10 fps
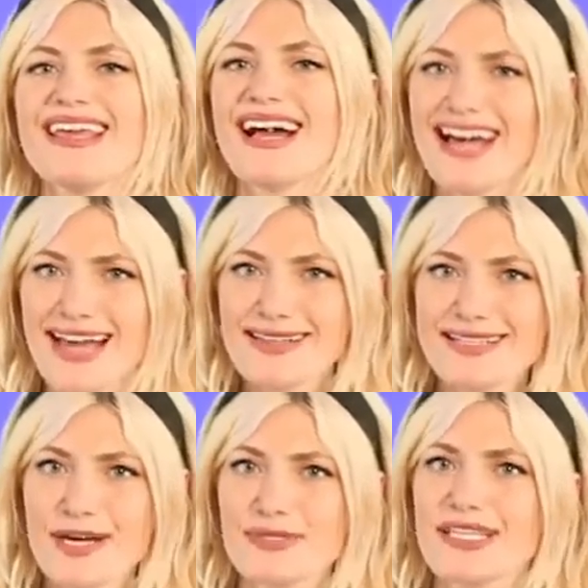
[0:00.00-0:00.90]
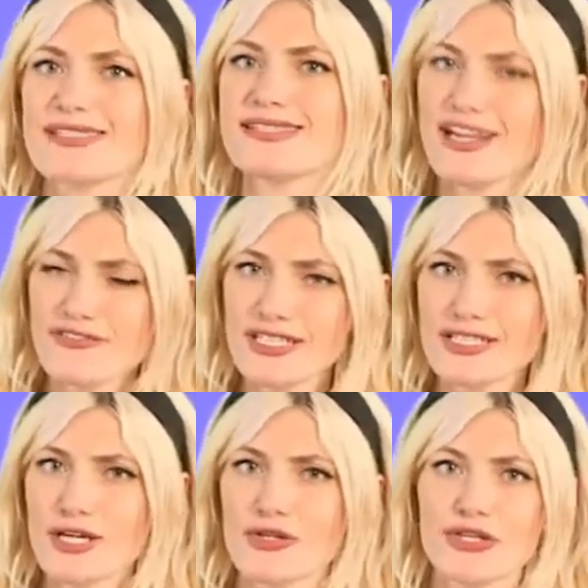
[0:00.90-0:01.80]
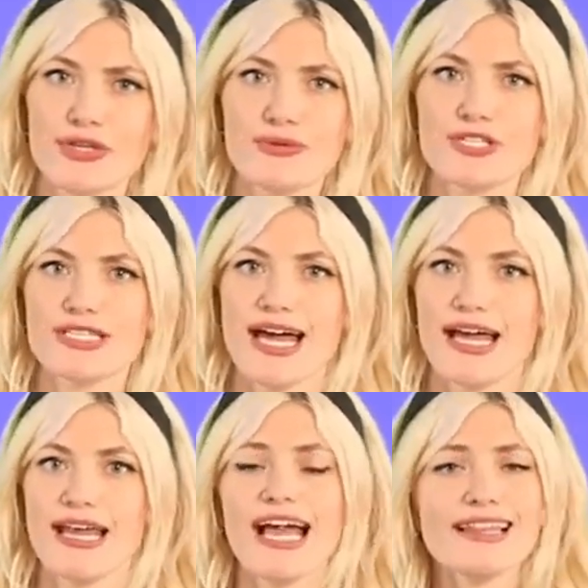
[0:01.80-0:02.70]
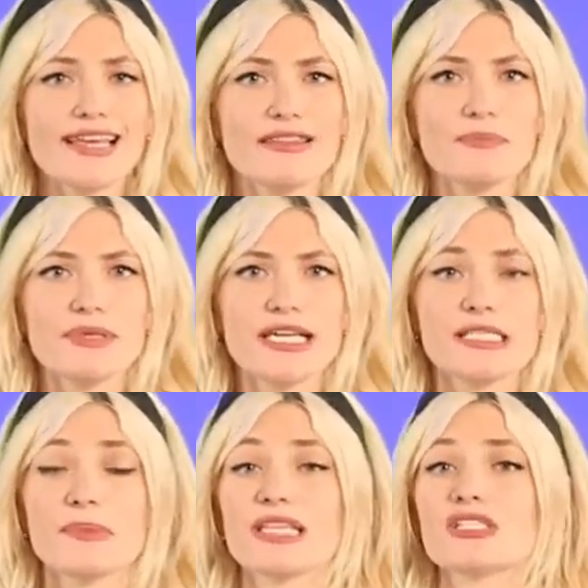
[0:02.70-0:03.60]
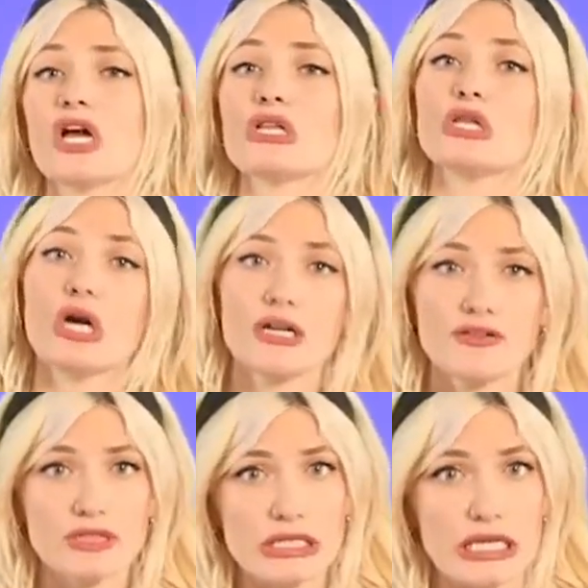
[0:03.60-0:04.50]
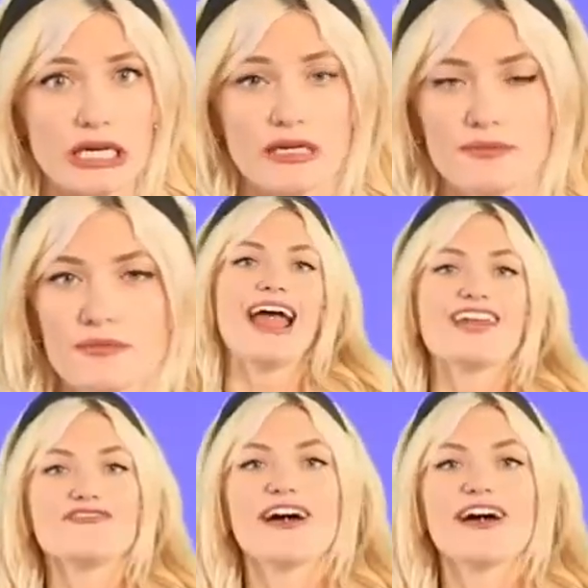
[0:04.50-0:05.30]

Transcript: Yeah, Kylie's house is definitely on the huge side. I like the place, but that's a lot of cleaning. And